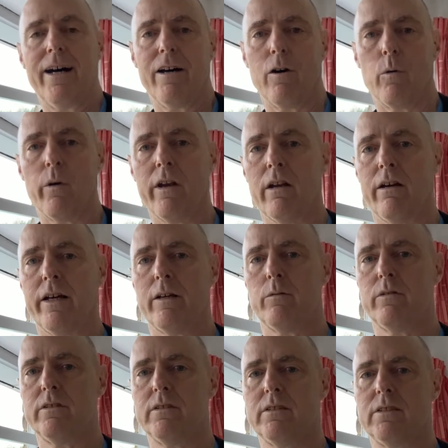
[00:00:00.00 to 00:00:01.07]
when I
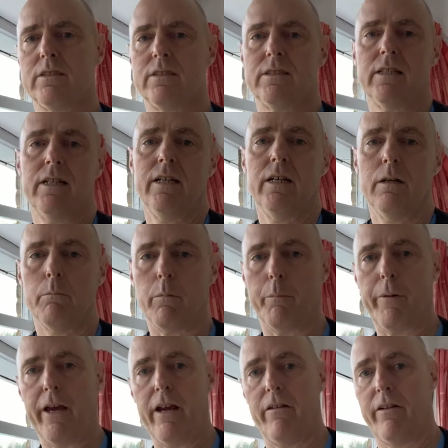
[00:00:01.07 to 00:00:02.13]
was
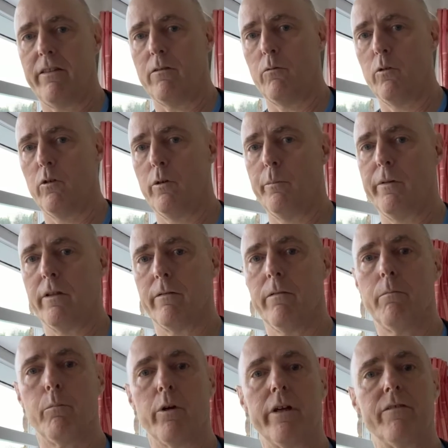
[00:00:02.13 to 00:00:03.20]
preparing the room in the
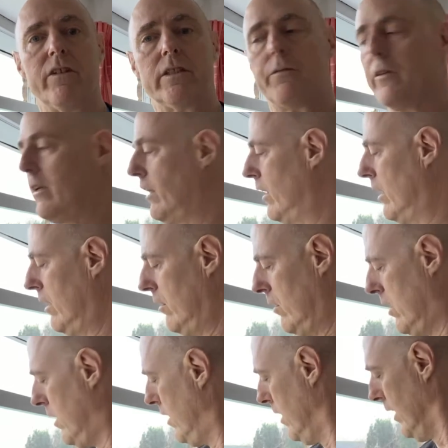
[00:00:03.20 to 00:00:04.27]
previous video,
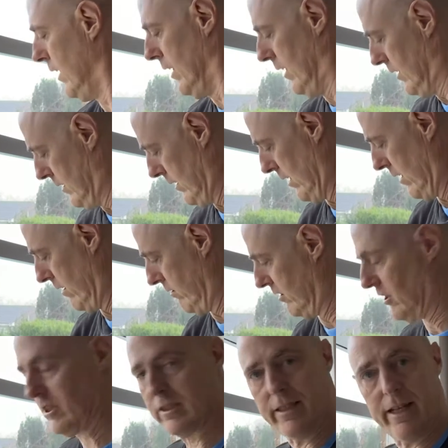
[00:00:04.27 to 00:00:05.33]
so it's
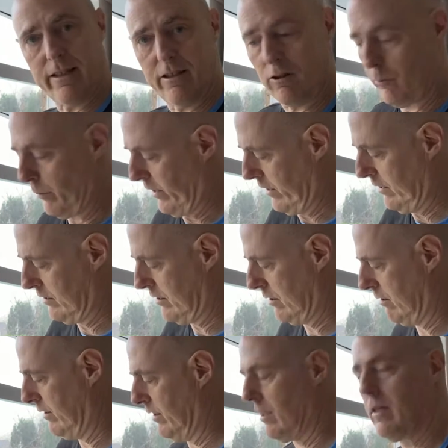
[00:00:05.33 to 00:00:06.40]
just that little bit
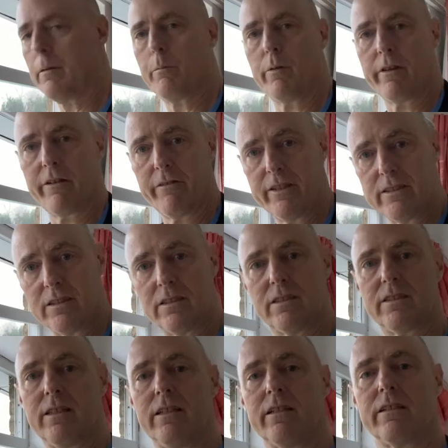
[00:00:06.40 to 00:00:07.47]
inside, but there is
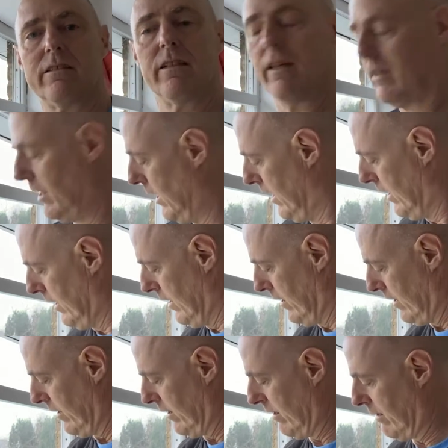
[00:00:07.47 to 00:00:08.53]
silicone
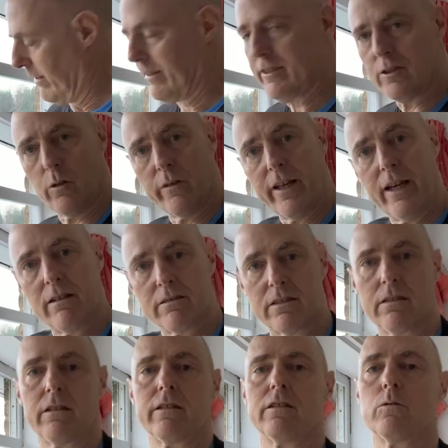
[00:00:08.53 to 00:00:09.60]
like this on the
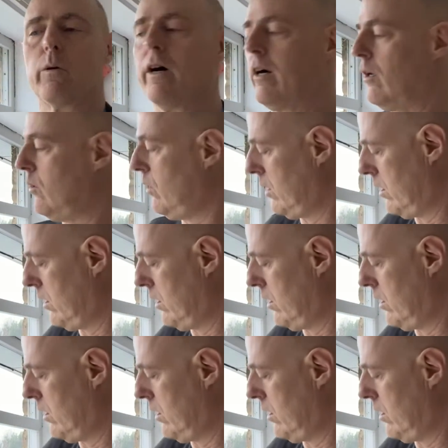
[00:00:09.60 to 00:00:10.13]
outside as well,